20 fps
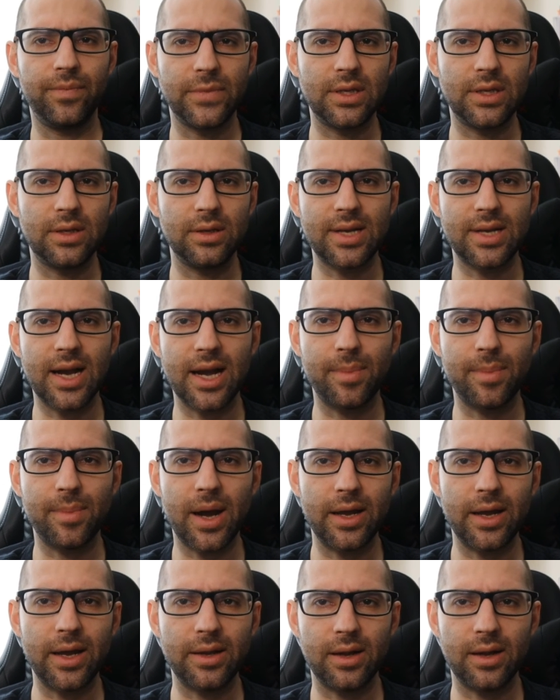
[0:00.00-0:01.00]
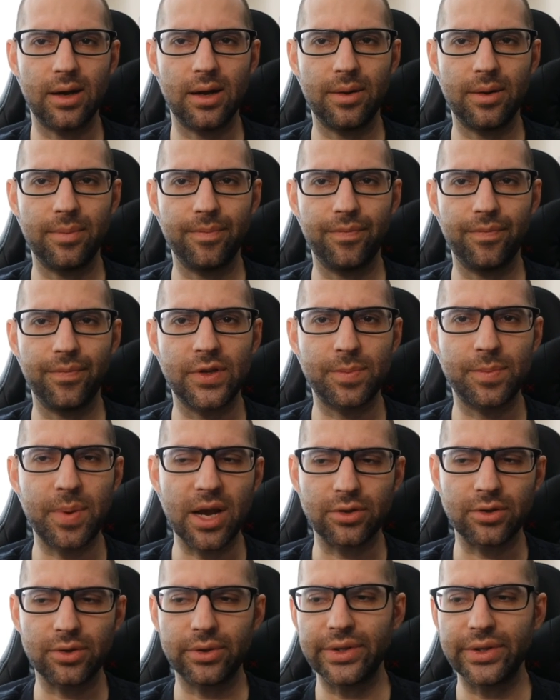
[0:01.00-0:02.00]
Dynamite
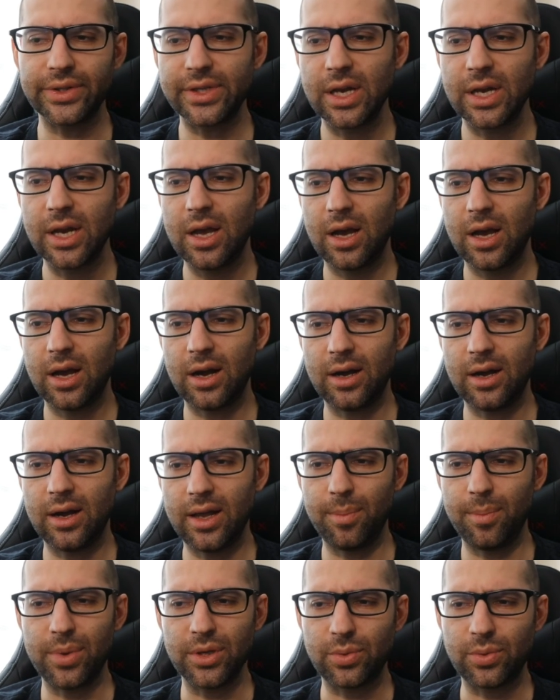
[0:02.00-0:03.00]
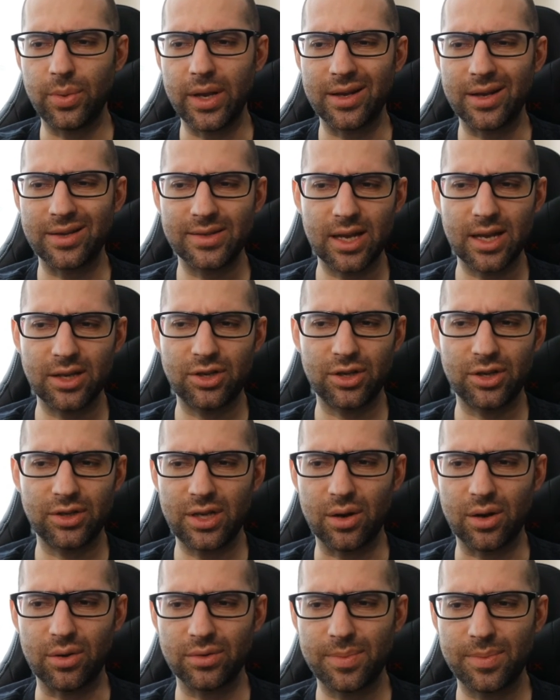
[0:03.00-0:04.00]
specials in between, because that's just
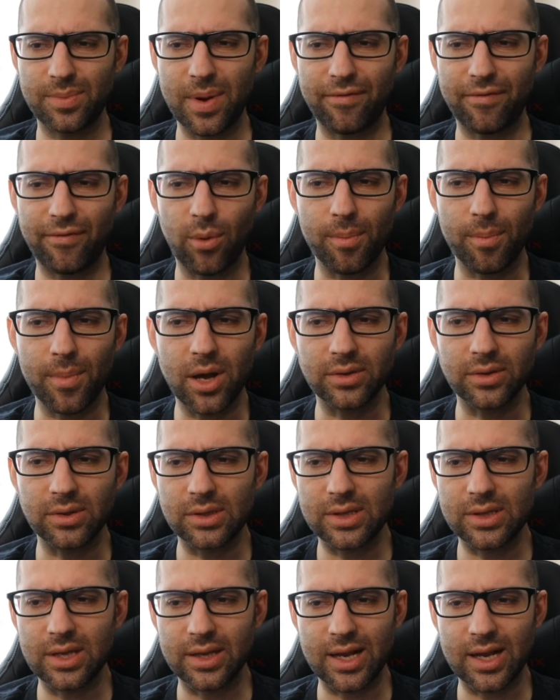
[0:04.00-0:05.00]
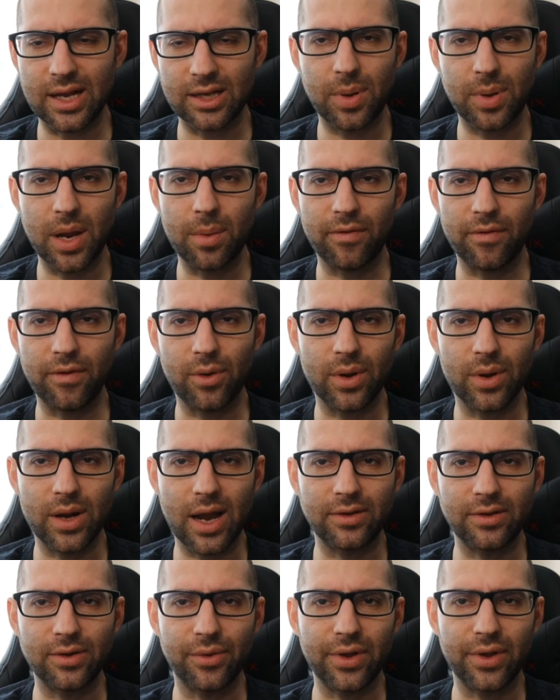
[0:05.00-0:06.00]
it's about 4 months till the next pay-per-view, and
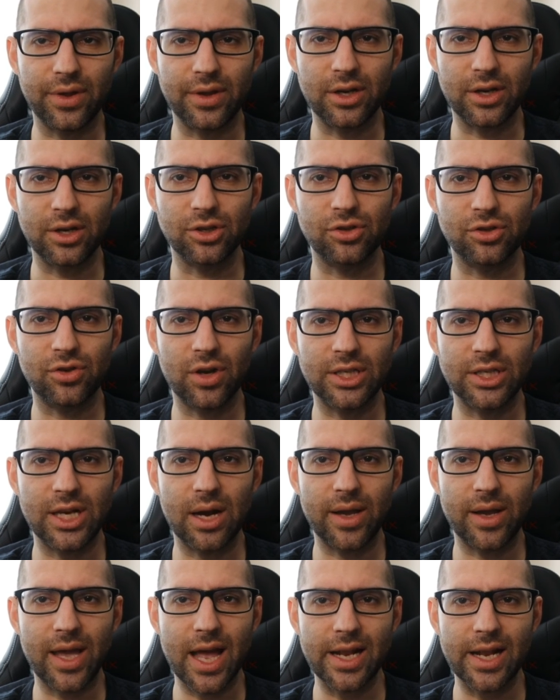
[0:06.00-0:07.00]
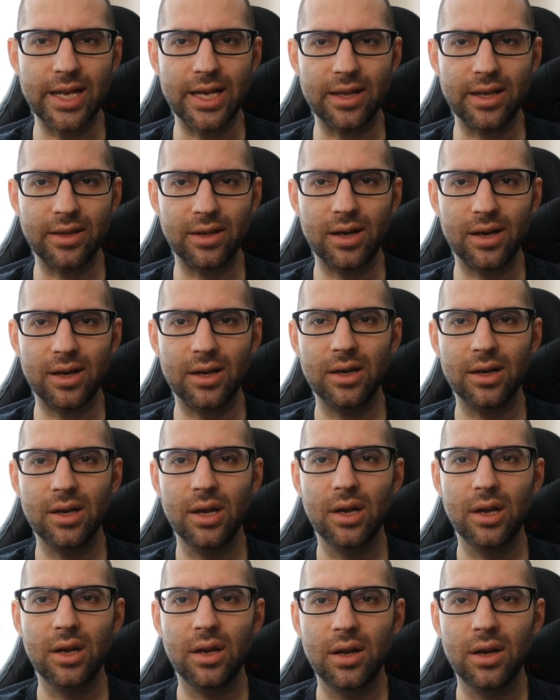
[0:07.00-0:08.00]
I don't think they're going to stretch out Kenny
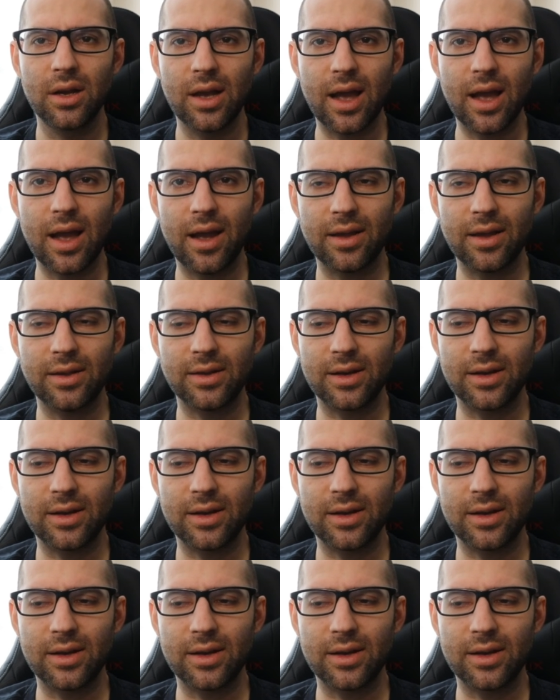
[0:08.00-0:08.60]
and